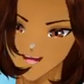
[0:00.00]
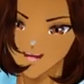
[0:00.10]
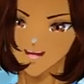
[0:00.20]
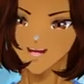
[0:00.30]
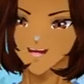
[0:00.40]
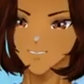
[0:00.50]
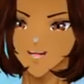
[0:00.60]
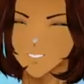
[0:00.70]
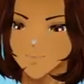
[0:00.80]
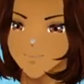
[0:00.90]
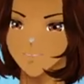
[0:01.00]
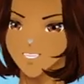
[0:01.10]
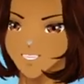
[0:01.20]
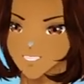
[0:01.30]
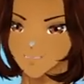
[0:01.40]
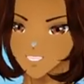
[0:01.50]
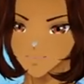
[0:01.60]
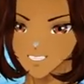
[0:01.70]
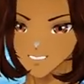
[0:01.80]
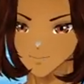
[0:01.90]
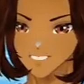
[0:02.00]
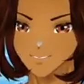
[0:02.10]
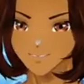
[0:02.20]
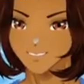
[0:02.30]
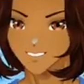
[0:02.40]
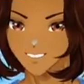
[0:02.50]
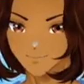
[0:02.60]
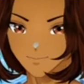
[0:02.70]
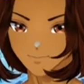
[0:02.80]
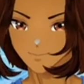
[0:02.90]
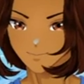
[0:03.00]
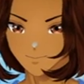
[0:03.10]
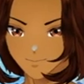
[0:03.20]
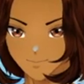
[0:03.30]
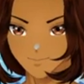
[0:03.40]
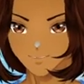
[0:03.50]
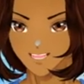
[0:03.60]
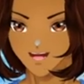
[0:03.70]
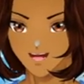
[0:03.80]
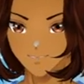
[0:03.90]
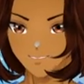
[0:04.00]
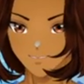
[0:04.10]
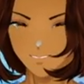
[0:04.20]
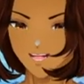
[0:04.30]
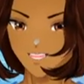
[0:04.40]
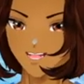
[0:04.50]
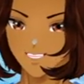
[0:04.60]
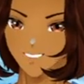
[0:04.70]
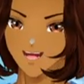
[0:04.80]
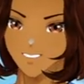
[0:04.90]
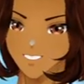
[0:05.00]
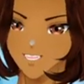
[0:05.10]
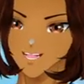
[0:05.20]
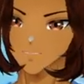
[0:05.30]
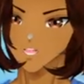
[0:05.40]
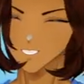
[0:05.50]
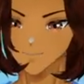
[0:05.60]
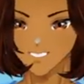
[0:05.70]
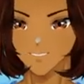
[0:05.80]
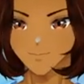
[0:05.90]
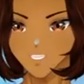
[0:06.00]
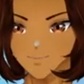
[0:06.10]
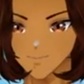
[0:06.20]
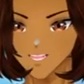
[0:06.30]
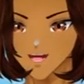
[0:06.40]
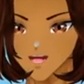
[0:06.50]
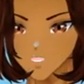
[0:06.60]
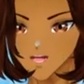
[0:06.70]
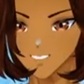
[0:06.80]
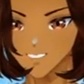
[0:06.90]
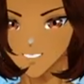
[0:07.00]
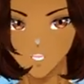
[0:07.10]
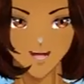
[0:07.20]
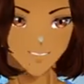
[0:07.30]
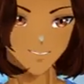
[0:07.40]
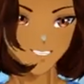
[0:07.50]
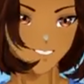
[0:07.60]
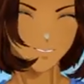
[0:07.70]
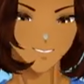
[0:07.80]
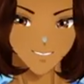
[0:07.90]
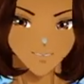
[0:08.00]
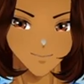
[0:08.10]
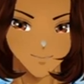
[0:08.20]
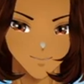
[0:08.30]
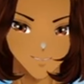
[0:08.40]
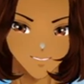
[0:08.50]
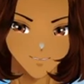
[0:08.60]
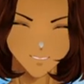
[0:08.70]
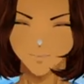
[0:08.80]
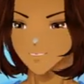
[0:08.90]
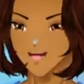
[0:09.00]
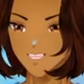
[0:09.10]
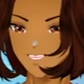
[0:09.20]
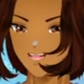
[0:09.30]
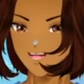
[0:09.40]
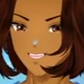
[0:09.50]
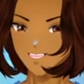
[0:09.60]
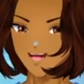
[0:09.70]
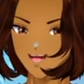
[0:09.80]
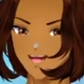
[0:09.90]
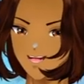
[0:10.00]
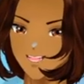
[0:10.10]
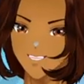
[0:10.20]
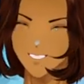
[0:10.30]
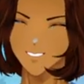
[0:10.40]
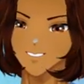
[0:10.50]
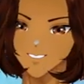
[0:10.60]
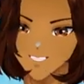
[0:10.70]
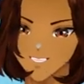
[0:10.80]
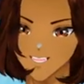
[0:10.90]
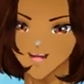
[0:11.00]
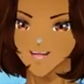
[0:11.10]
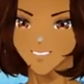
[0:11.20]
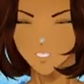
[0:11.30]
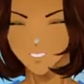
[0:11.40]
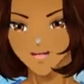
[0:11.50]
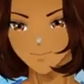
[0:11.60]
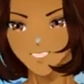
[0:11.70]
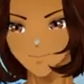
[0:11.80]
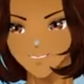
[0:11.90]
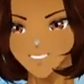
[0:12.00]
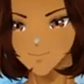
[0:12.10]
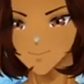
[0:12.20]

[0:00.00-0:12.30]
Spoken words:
Let me go and just make sure I didn't miss anything. Yes, hello, welcome in everyone. What D&D? Were you playing D&D in here? Totally not my fault.